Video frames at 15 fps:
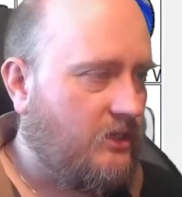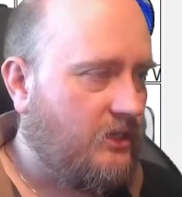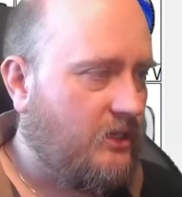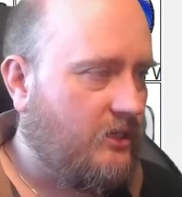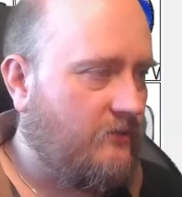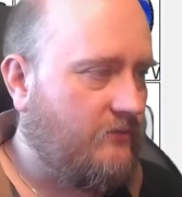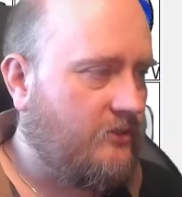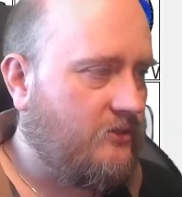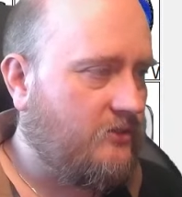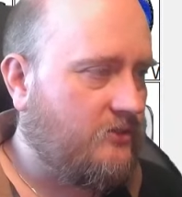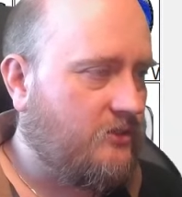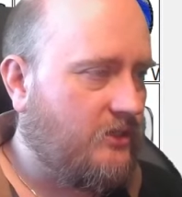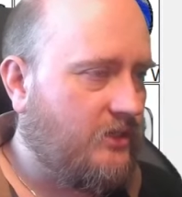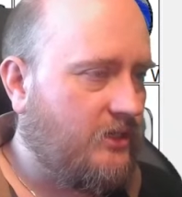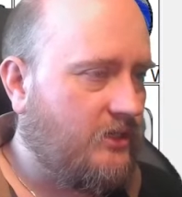And we're just
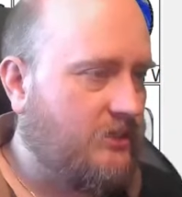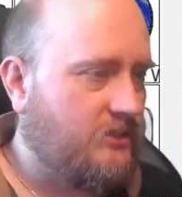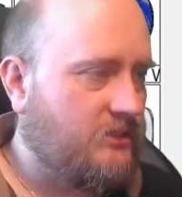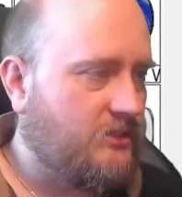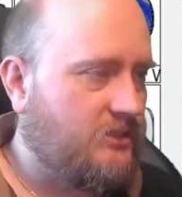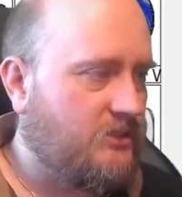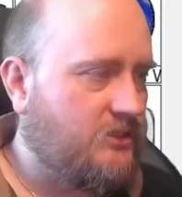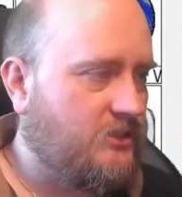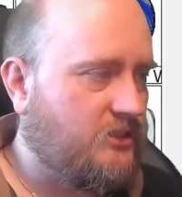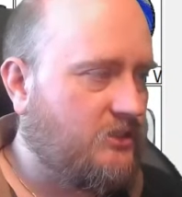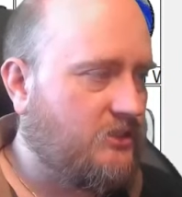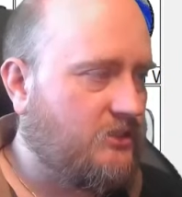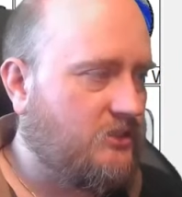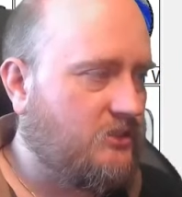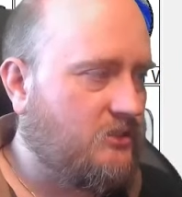gonna
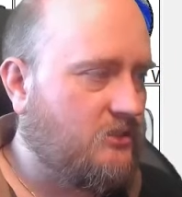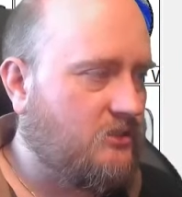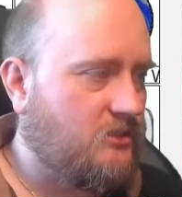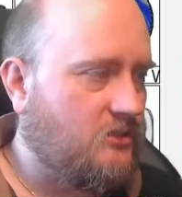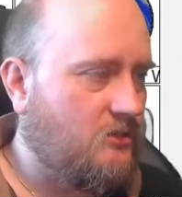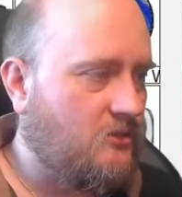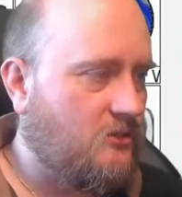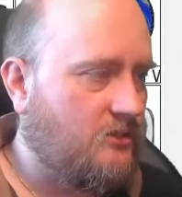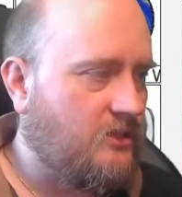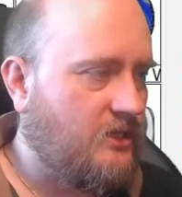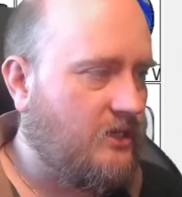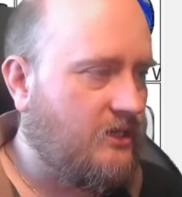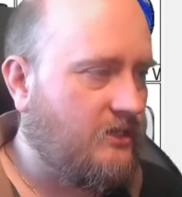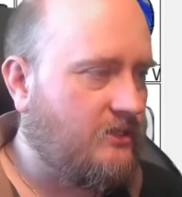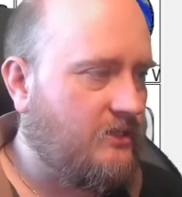start
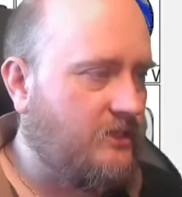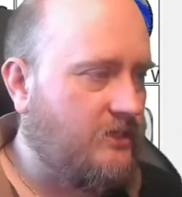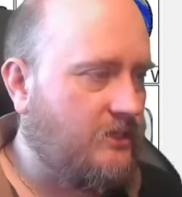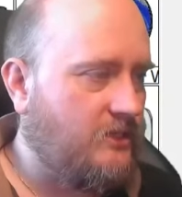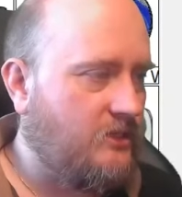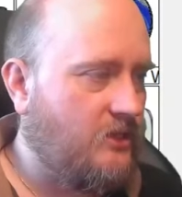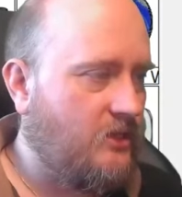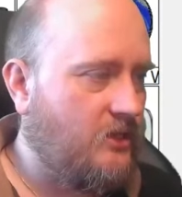here, I think.